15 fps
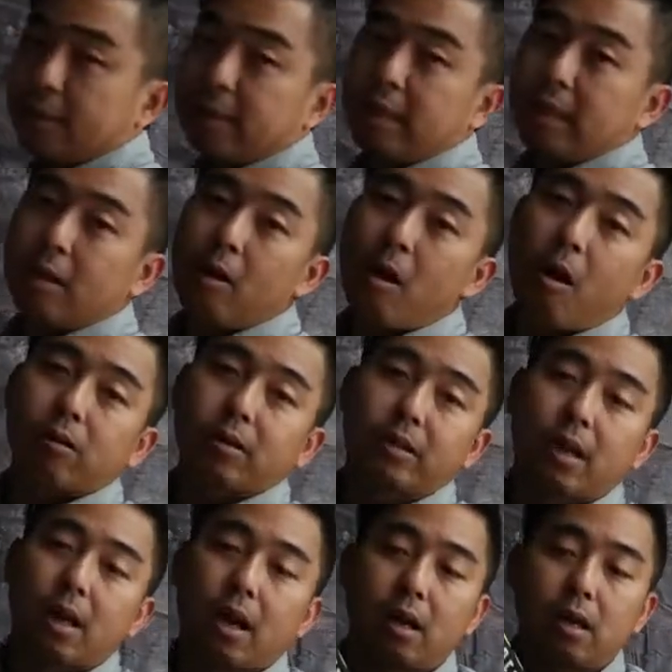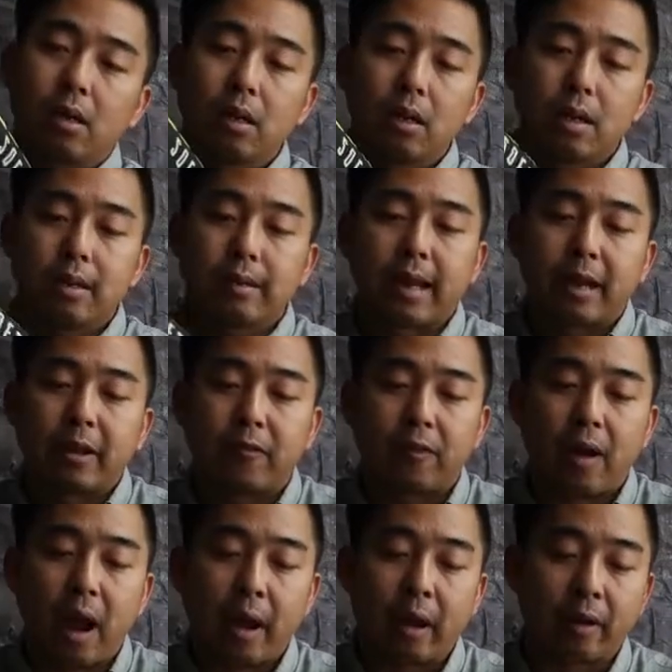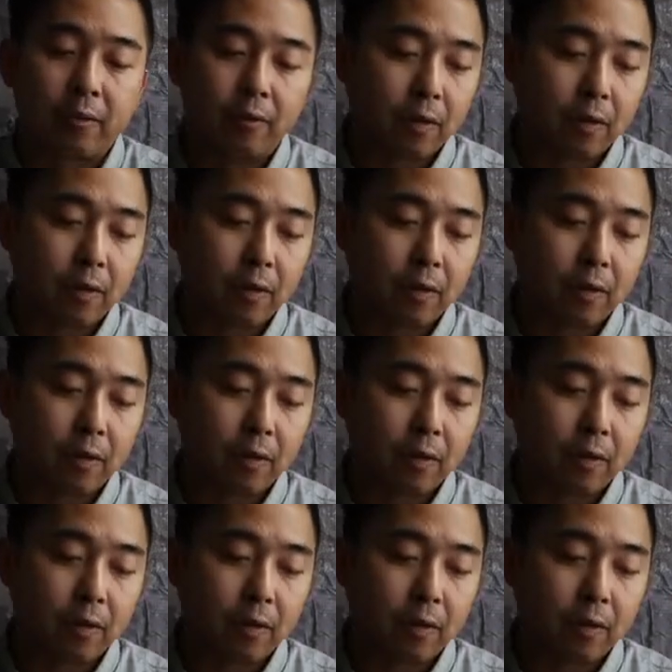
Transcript: the Octa ninety-five.